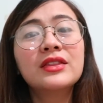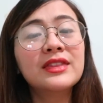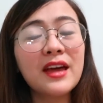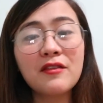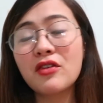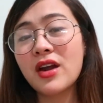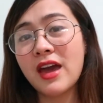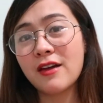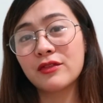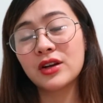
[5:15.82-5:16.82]
Never
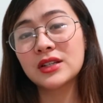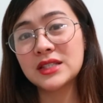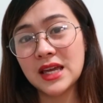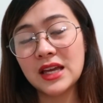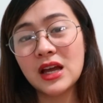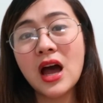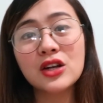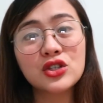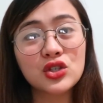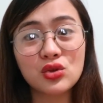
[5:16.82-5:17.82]
ever take
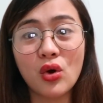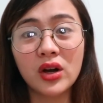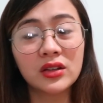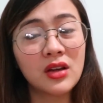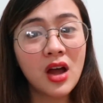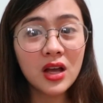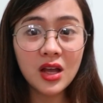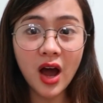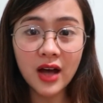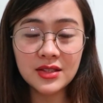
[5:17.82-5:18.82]
short
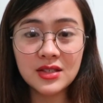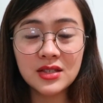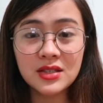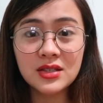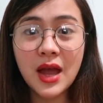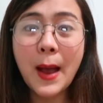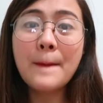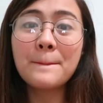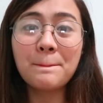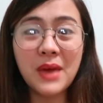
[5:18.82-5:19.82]
cuts.
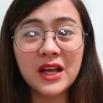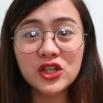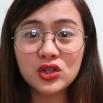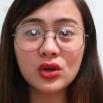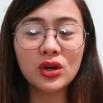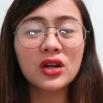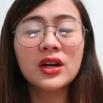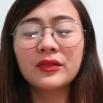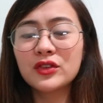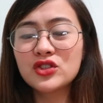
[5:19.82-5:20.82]
Make sure
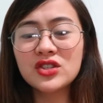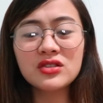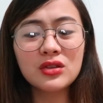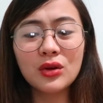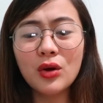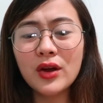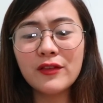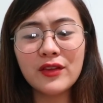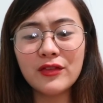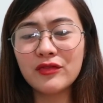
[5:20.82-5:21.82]
to just, you know,
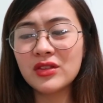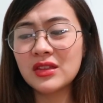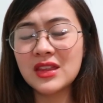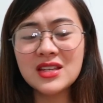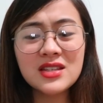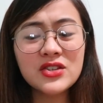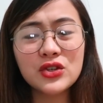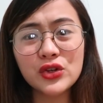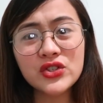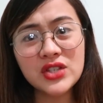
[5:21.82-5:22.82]
if this
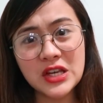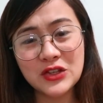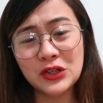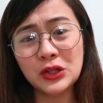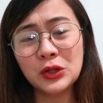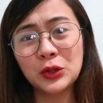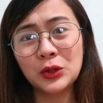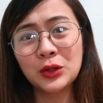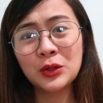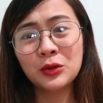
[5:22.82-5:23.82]
is your season
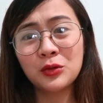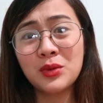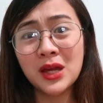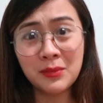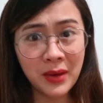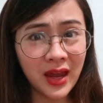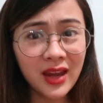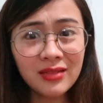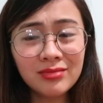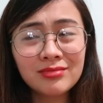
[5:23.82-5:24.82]
to be in
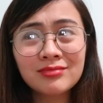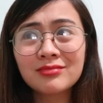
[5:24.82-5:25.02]
pain,